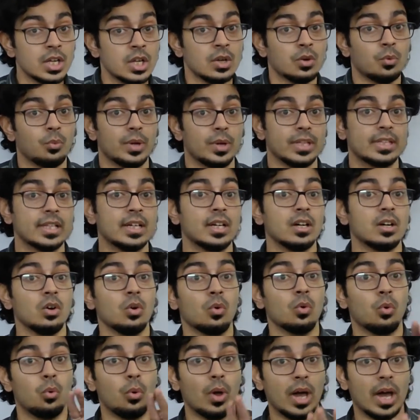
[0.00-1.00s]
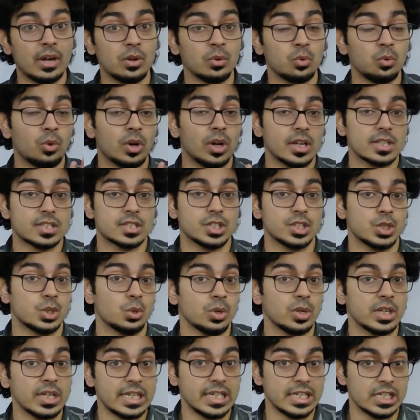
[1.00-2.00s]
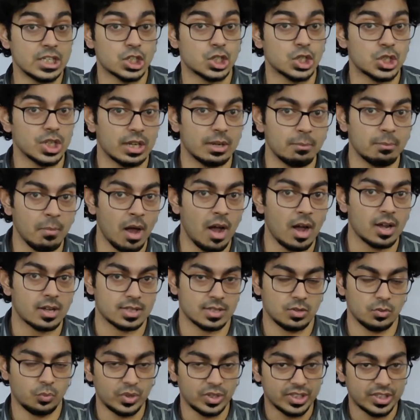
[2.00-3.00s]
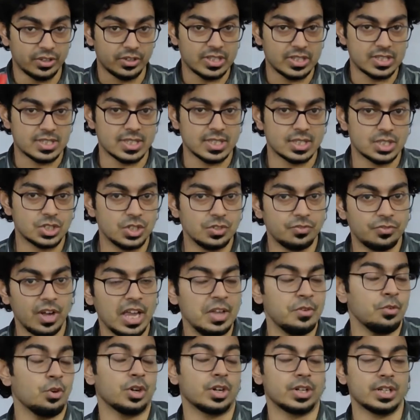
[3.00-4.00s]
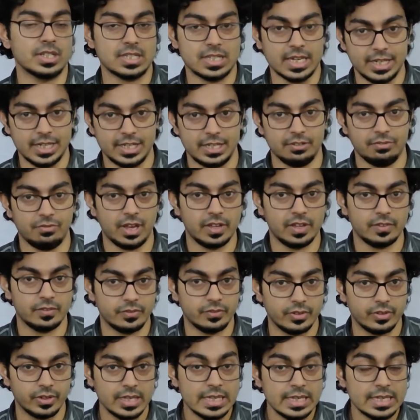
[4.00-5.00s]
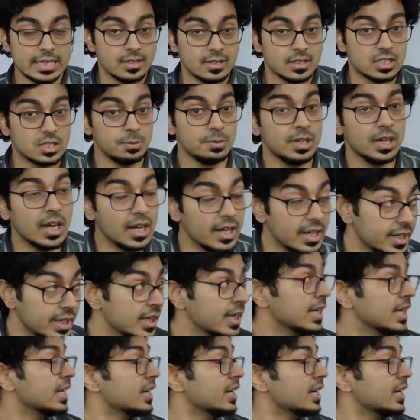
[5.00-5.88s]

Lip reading: where was your initial marks, whether it is 65 or it is 85. Similarly,